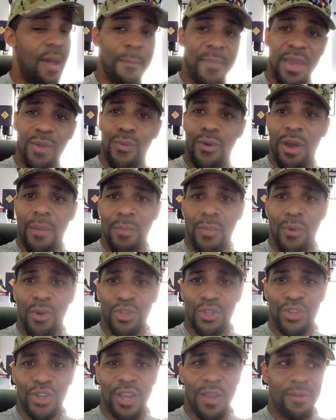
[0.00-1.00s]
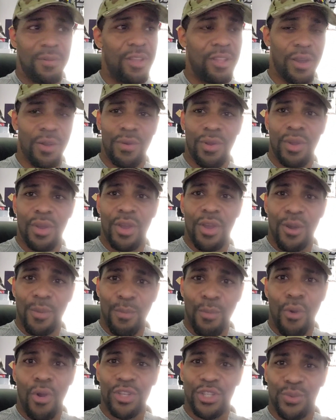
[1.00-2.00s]
If I beat one, more sugar, you know,
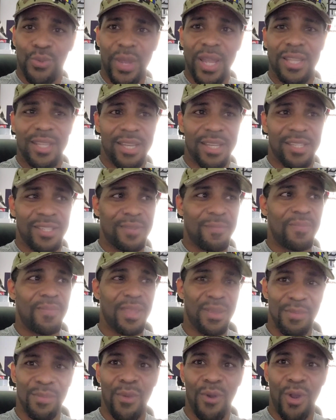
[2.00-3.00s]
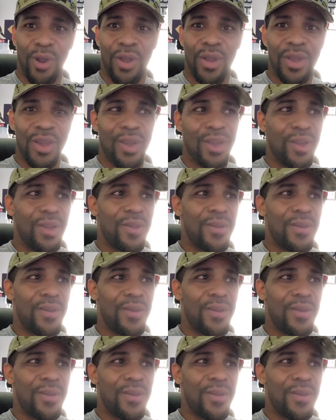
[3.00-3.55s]
more sweetness, more